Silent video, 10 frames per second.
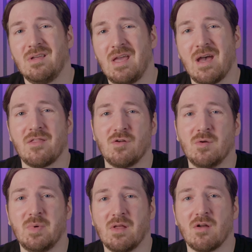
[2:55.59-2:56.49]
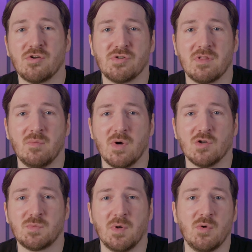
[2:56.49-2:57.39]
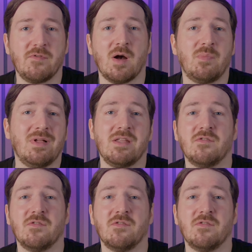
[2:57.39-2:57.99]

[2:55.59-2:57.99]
Yeah, they're a bit larger than most, but we've got plenty